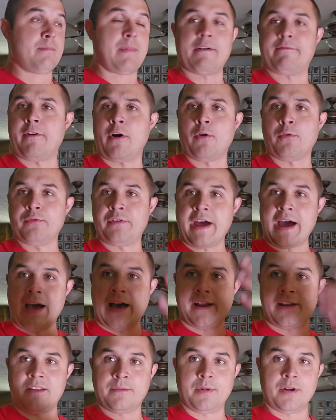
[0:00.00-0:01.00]
my phone
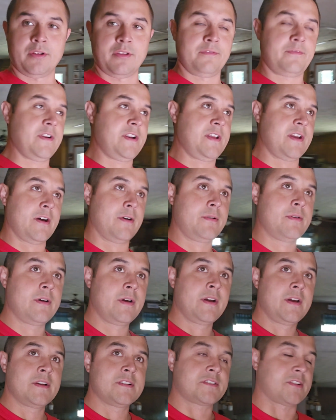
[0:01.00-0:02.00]
died in the middle of the video,
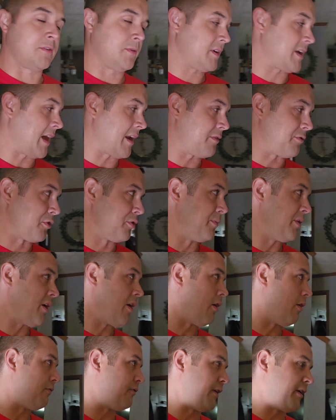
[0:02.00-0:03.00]
so it kind of threw me
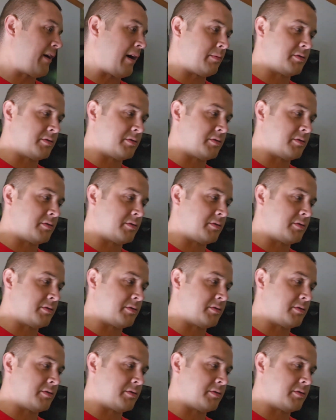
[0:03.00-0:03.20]
off there.